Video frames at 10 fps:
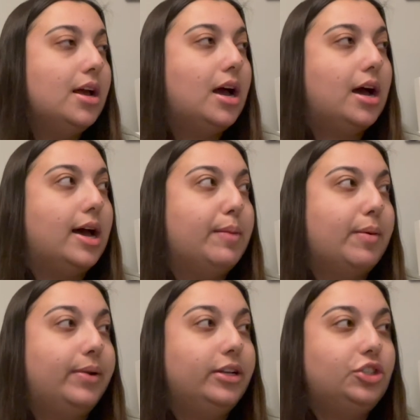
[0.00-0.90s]
Um, I'm
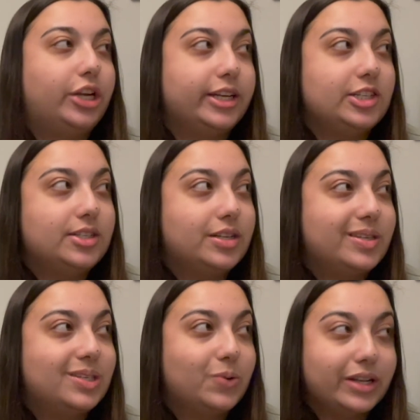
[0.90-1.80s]
going to change into
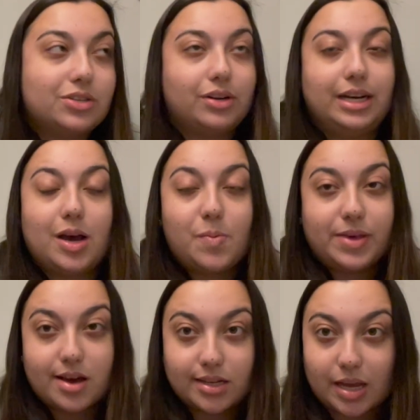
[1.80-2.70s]
sweats right now
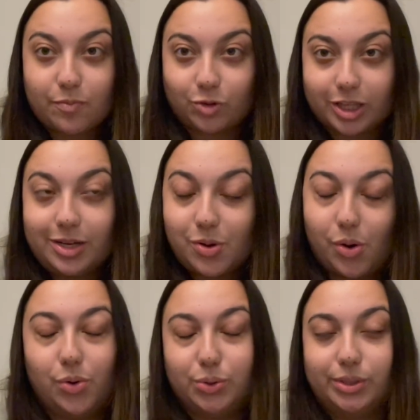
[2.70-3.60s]
because I'm really
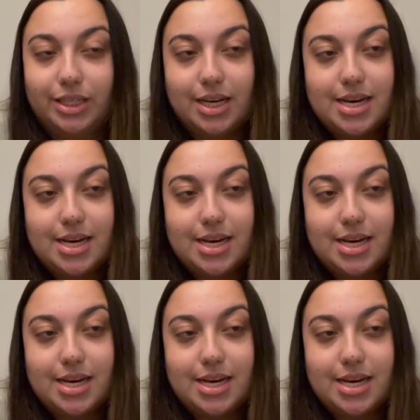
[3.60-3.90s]
cold.